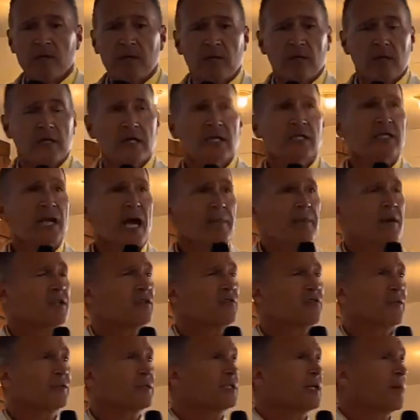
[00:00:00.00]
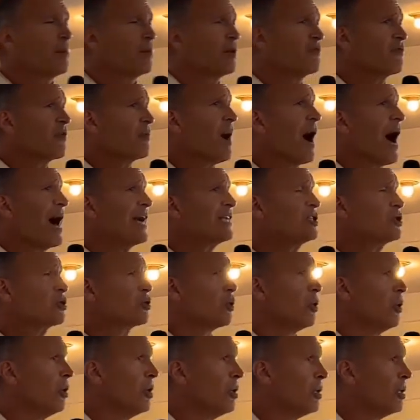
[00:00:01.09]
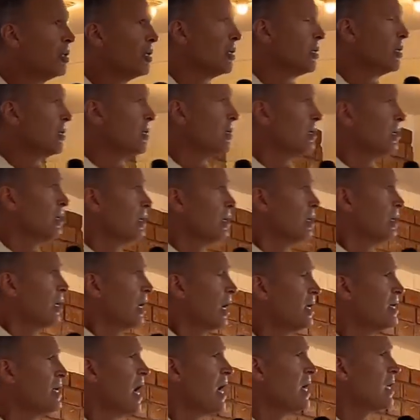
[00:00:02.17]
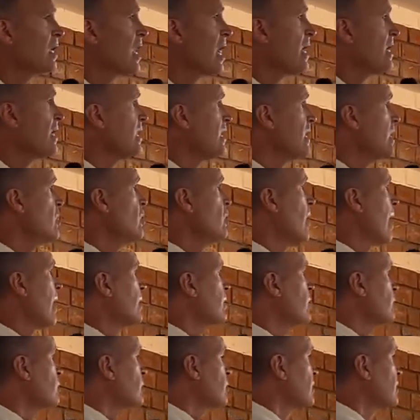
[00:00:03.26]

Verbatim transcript: This time it was from someone from high school, a young lady who I used to